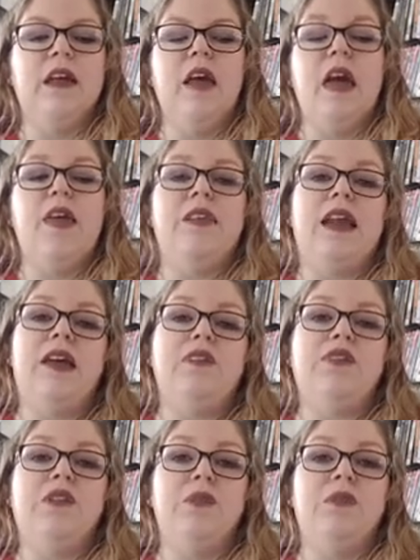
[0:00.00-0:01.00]
And then have a
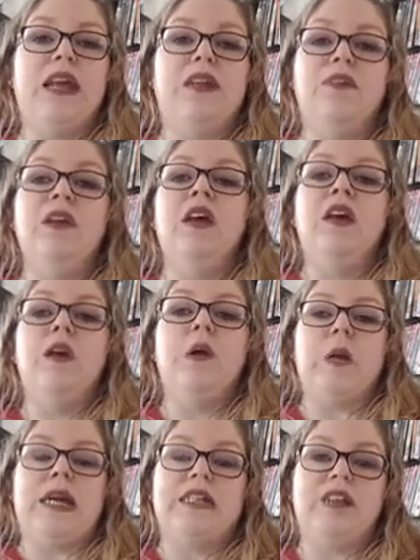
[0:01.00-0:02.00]
firm date of,
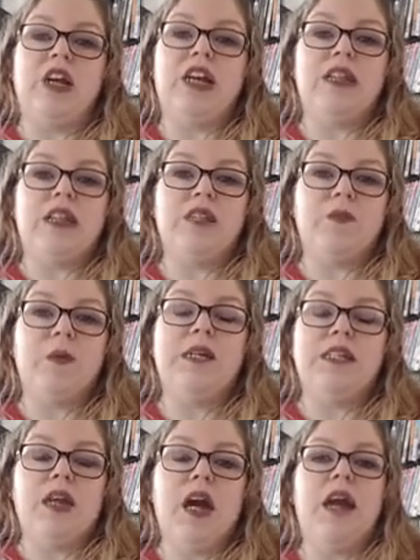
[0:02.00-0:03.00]
okay, starting at this point
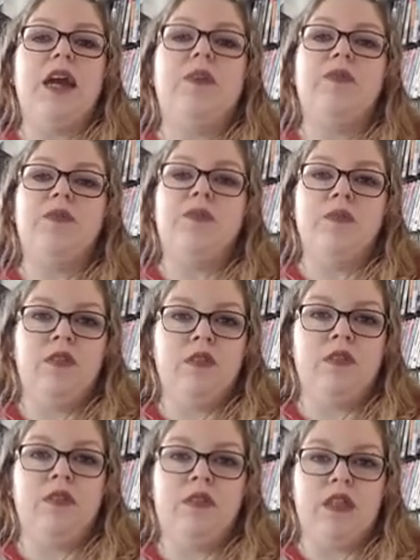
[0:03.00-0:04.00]
in time,
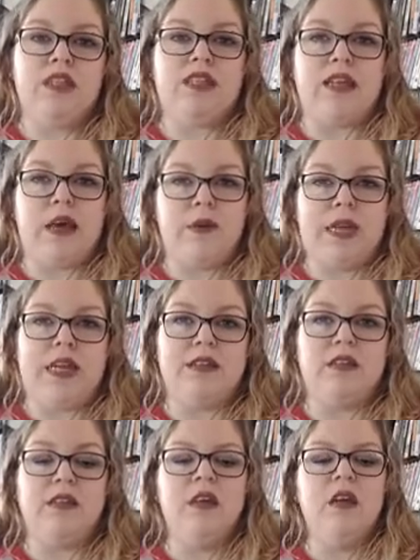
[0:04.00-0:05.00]
this is how it
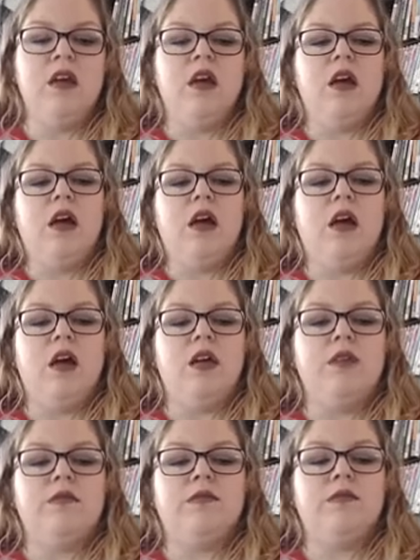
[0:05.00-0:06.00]
is.
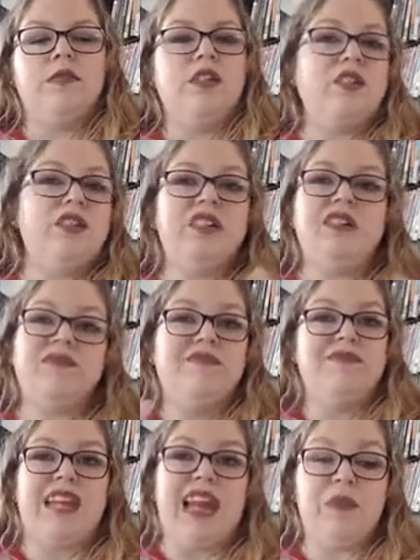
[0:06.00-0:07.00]
So just
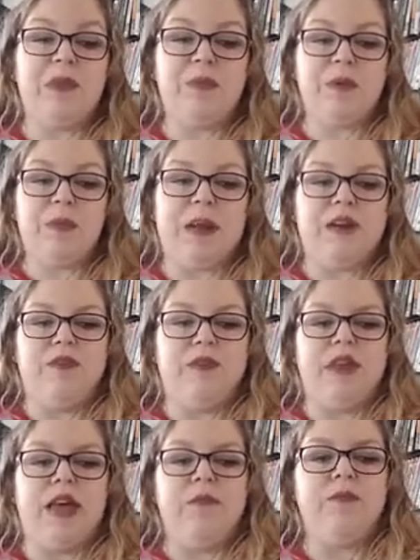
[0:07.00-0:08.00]
kind of be prepared for
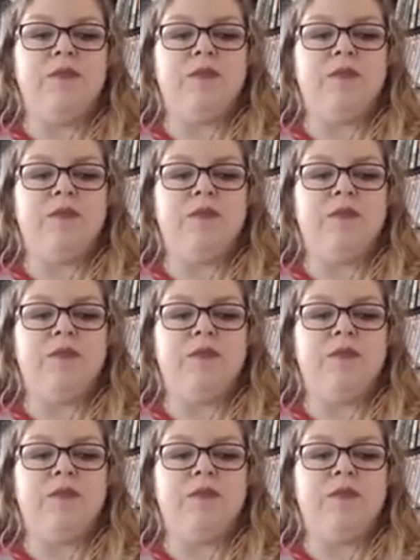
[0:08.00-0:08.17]
that.